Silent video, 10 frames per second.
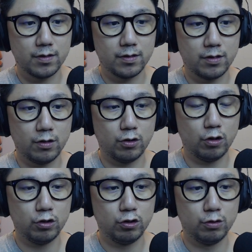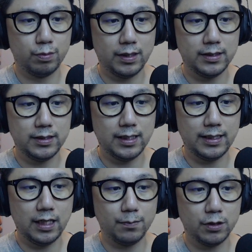So those two places, and then
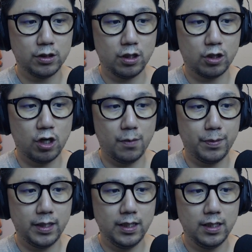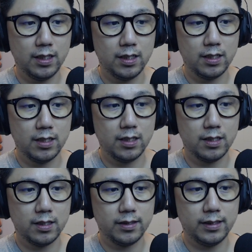I'm just gonna copy
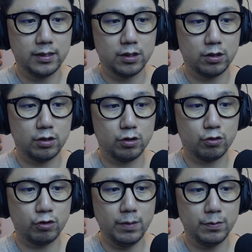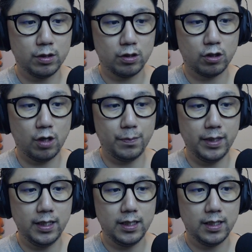this script. Copy.